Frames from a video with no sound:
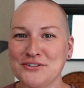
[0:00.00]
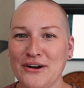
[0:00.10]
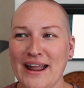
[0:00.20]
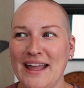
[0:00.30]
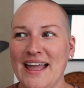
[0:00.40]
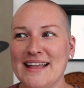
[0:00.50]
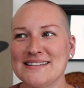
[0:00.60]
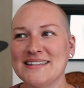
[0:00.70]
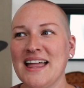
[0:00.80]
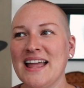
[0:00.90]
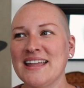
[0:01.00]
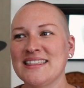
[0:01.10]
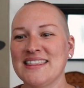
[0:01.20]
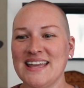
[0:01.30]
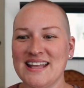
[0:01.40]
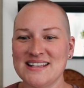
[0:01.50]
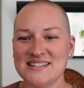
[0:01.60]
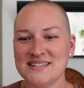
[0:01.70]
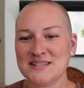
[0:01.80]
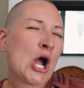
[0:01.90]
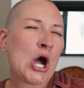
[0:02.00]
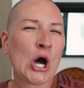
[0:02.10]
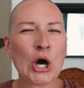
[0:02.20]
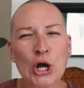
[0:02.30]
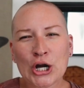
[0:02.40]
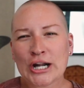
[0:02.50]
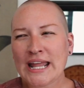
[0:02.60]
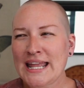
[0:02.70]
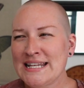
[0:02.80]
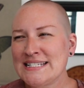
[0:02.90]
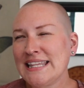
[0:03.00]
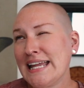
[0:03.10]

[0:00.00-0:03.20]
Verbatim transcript: Grant as like this hardened,